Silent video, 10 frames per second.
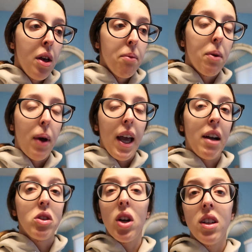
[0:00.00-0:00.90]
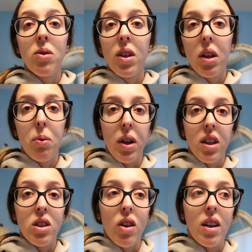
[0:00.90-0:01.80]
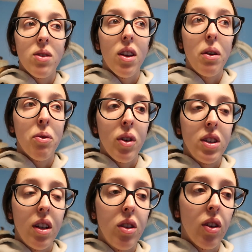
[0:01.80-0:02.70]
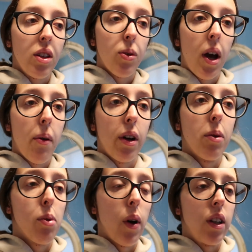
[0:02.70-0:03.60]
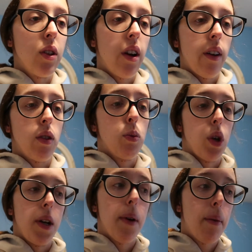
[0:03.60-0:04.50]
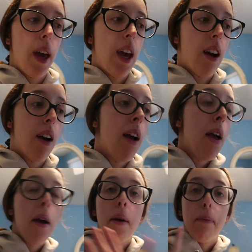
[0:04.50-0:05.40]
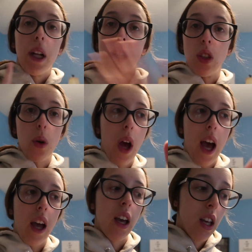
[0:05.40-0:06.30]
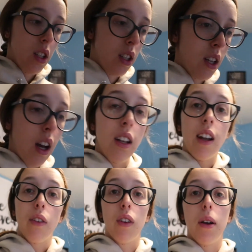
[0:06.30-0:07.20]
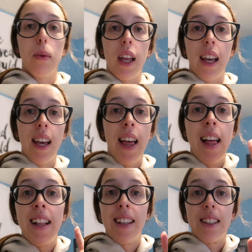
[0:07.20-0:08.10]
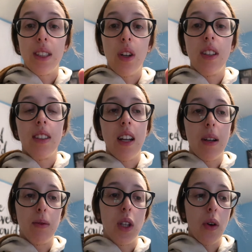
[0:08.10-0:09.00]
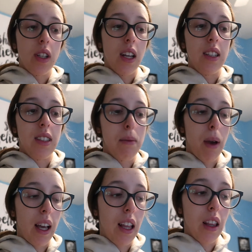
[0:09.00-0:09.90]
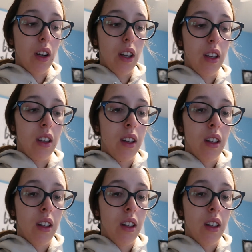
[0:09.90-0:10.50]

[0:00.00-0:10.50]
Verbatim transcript: But my hair dries really weird. It dries really frizzy, so that's why I wanted to blonde so I didn't have to worry about my hair. But it's okay. Enough rambling. Let's go to the city. I'm so excited to see Megan literally.